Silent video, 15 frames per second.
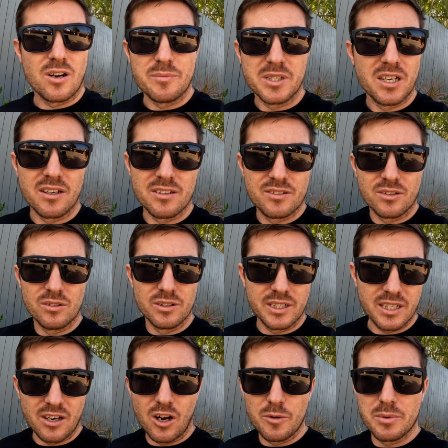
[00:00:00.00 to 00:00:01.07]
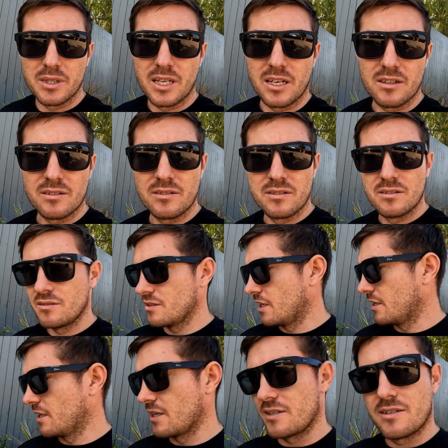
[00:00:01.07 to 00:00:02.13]
time you go to the toilet, you're going to open that
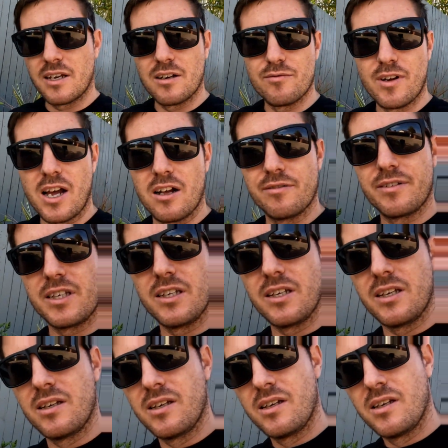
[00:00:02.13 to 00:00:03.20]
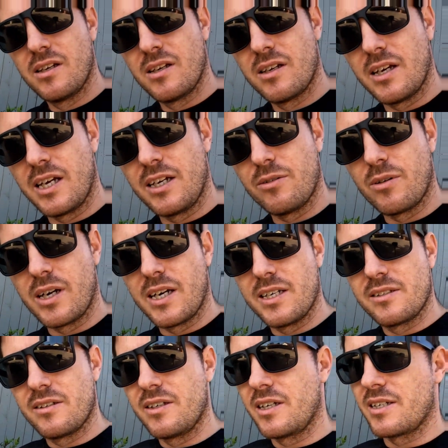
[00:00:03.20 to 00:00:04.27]
center valve here
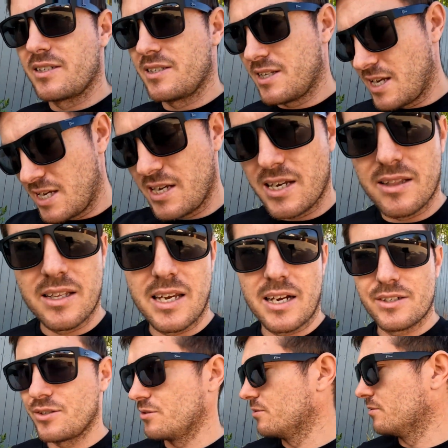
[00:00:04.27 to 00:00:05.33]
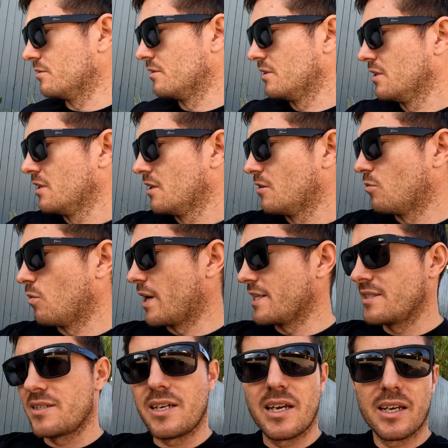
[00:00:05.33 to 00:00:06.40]
anyway, so you're going to see in the actual
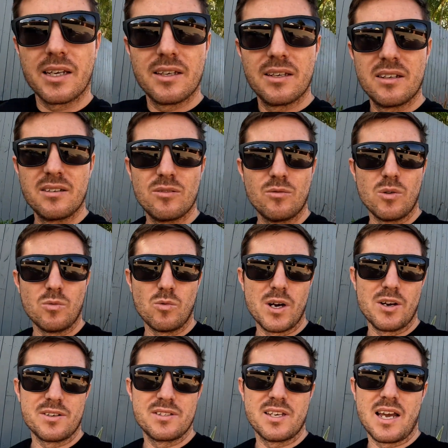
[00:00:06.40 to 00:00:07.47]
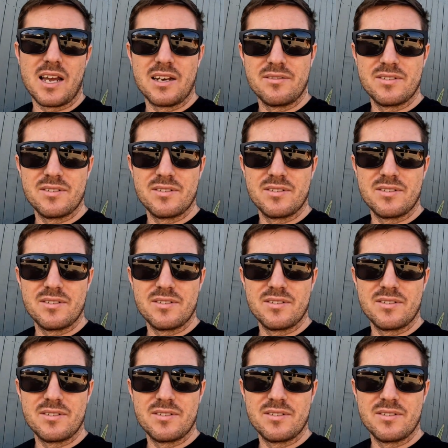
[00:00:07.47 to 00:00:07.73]
waste tank where it's at.